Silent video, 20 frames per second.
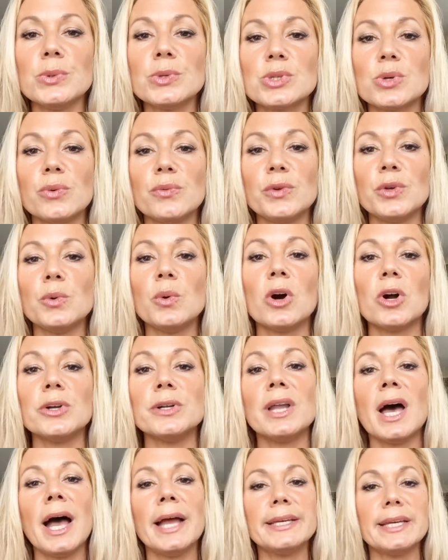So if you are
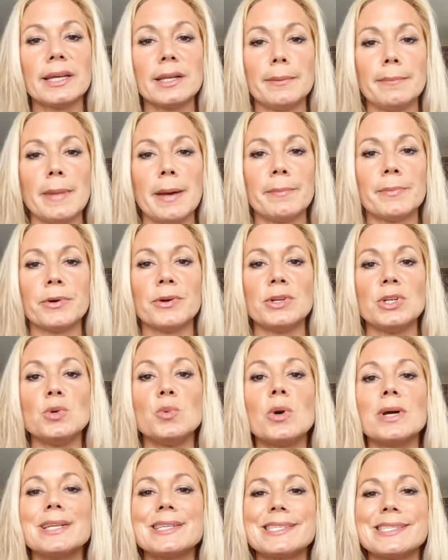not yet a member and you
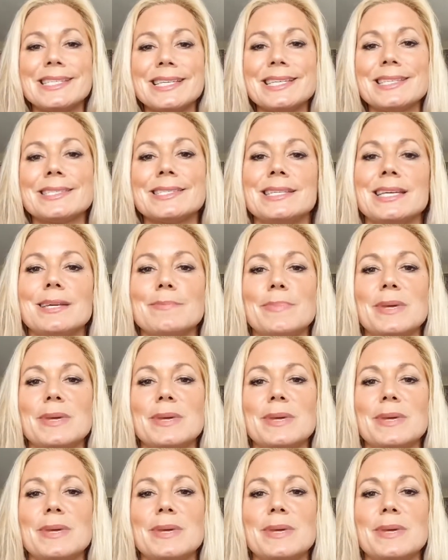want to see a sneak